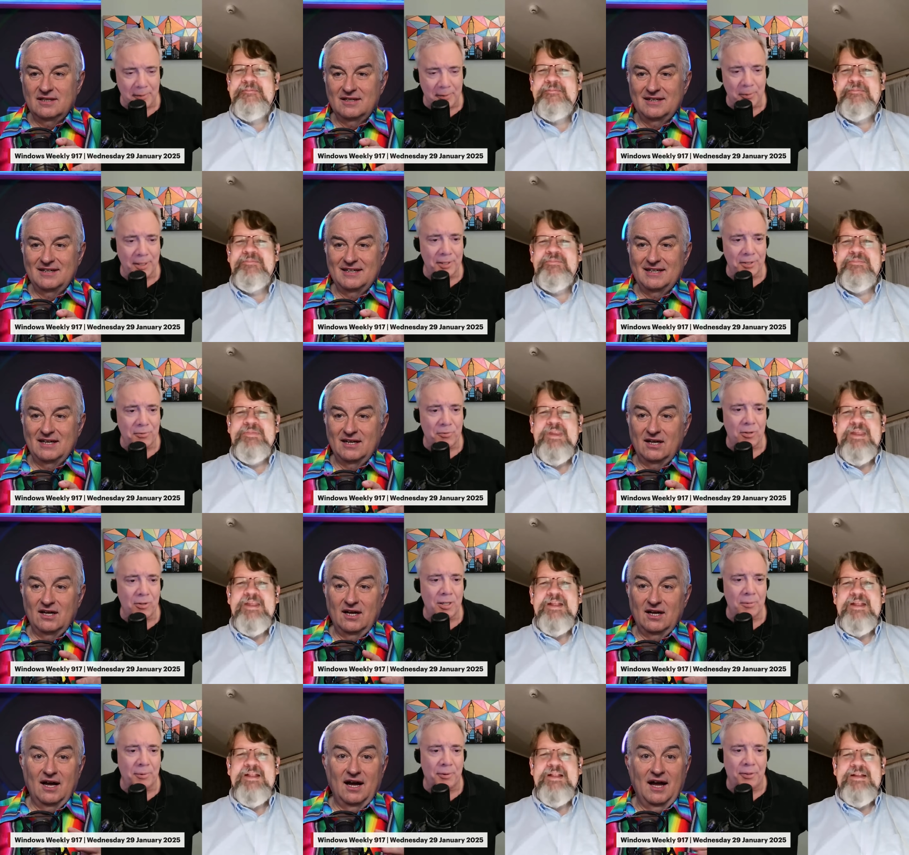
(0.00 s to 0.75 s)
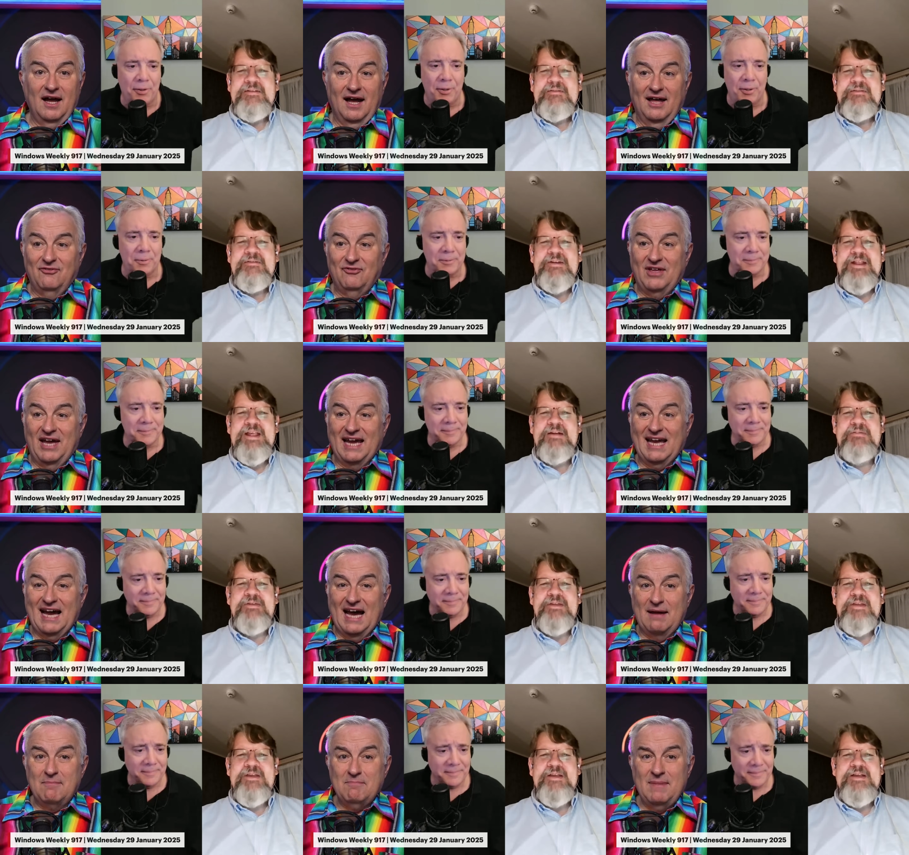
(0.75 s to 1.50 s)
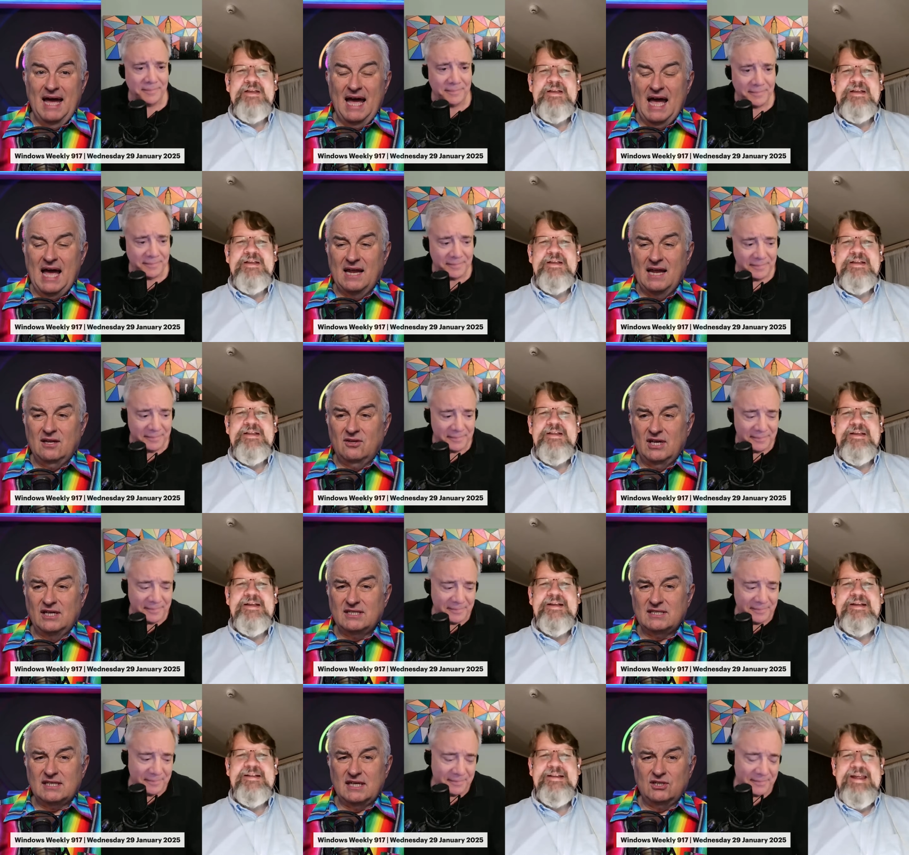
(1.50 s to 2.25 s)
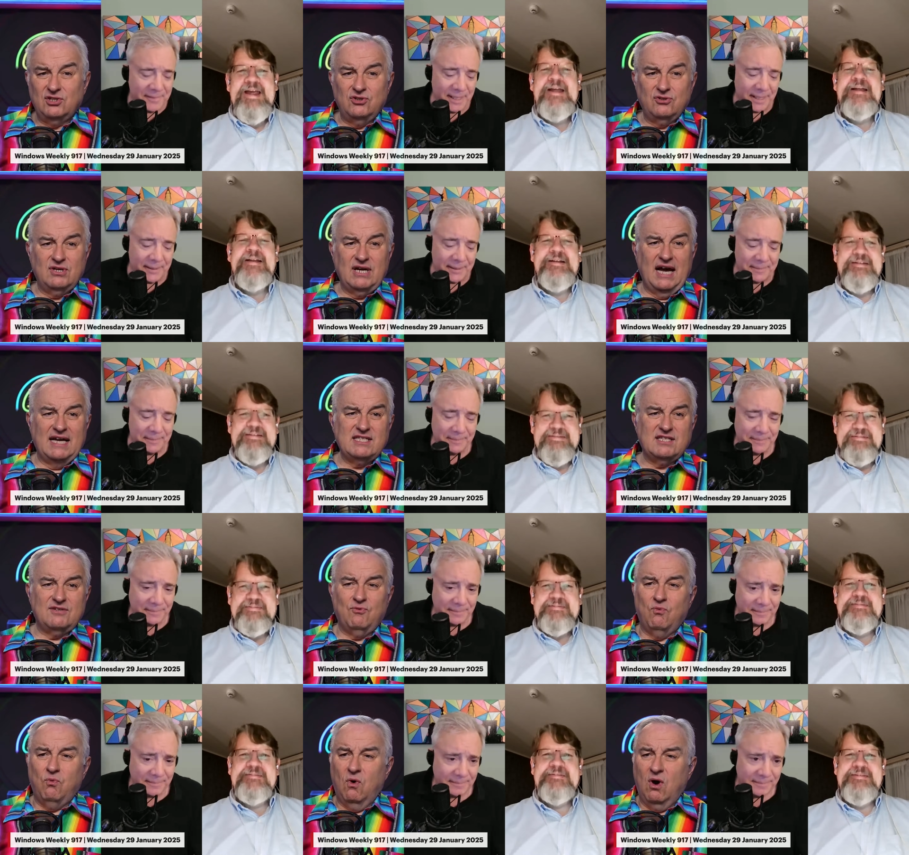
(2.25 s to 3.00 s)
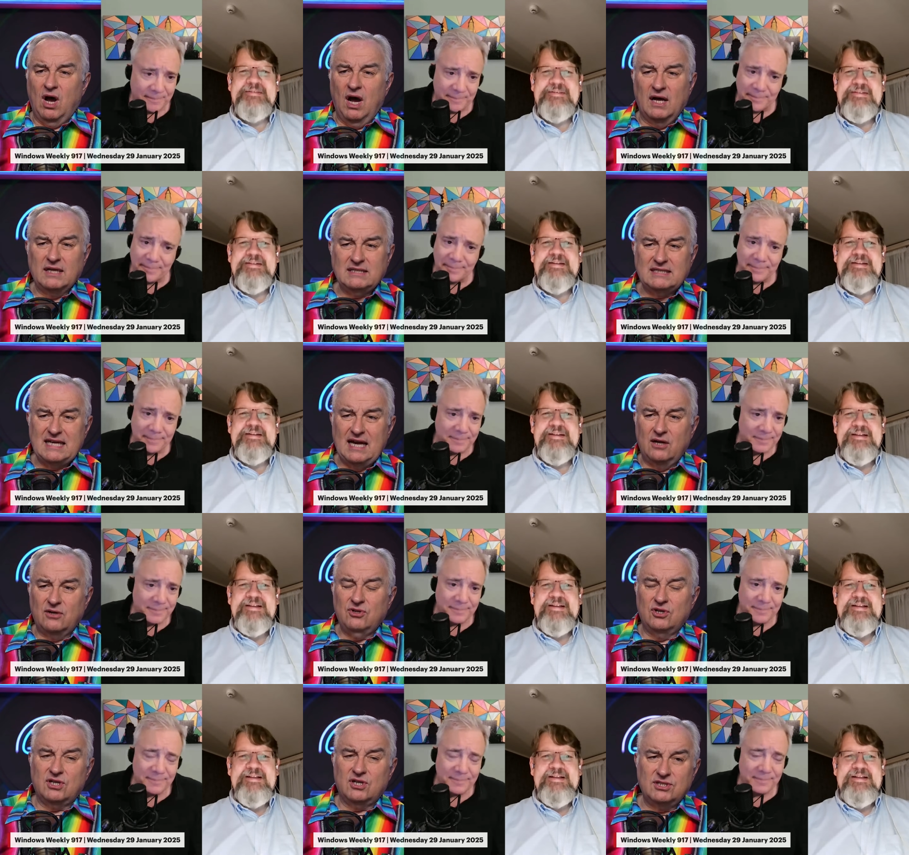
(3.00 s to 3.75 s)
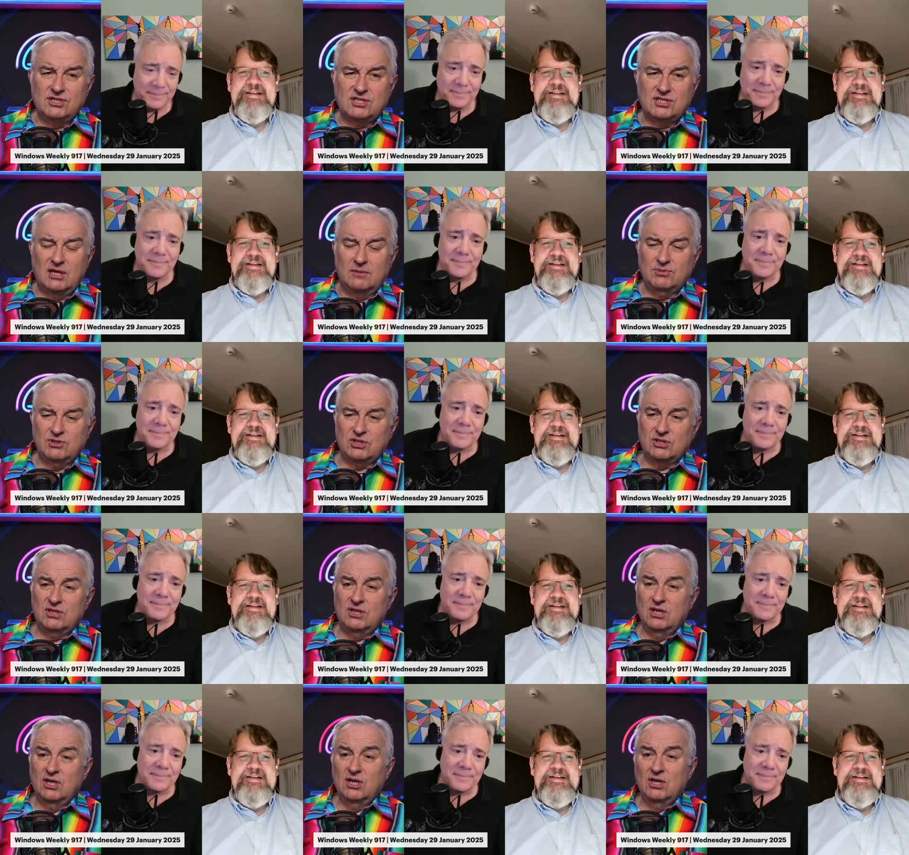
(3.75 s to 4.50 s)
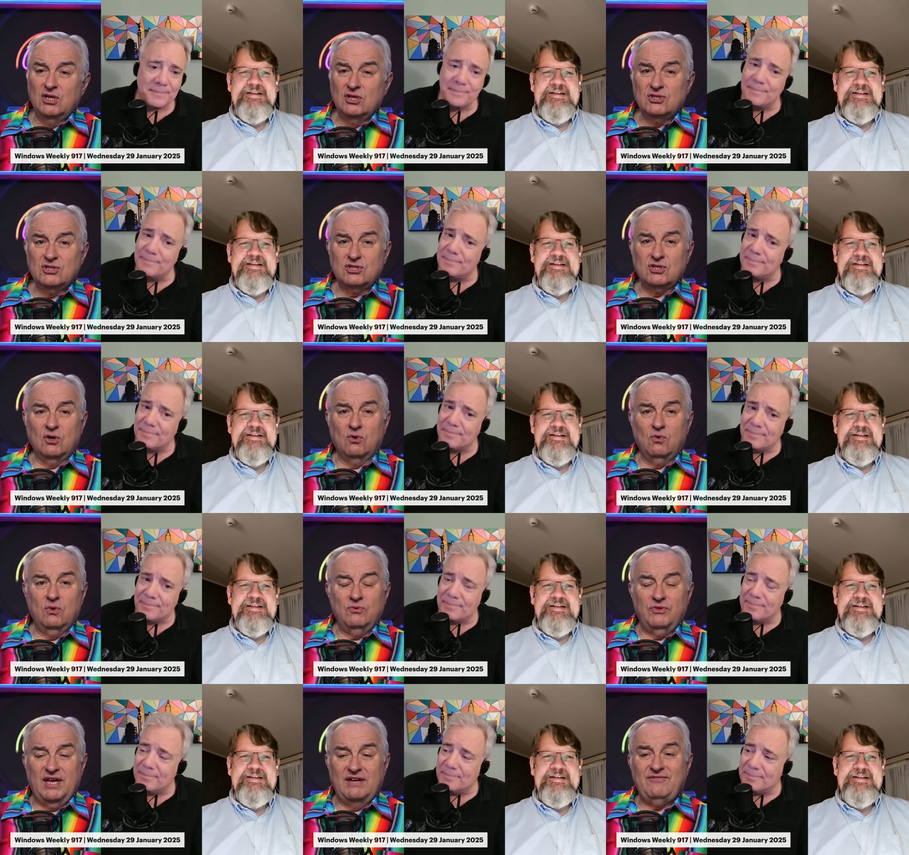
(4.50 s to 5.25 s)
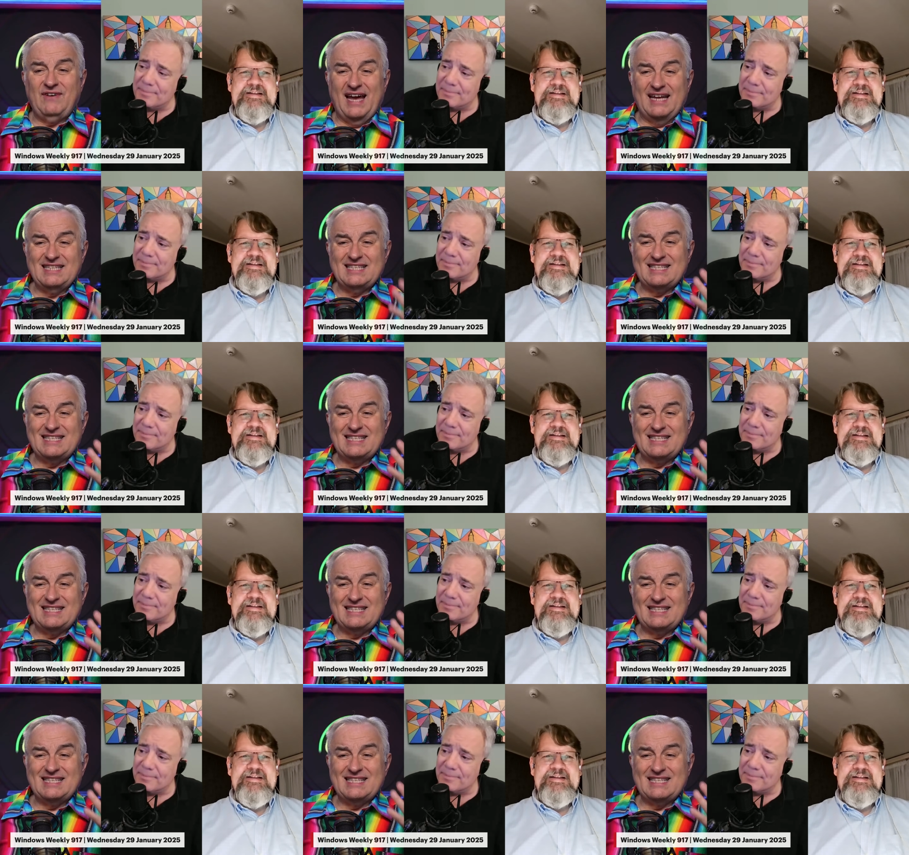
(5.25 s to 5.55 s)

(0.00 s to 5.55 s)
Speaker 1: What is wrong with you?
Speaker 2: They got mad. They said, you yeah. guys have cut down your consumption. So they've had